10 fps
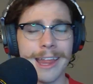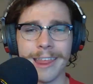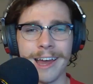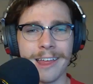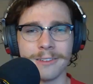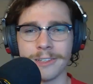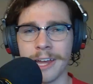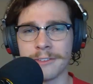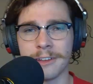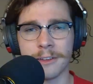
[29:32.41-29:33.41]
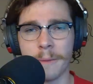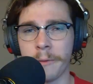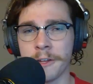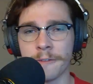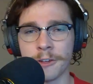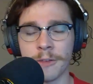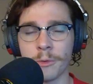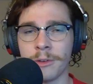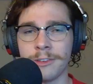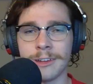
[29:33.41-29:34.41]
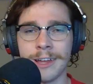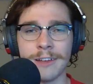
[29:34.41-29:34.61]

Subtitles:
That's a complete different team from what we see today.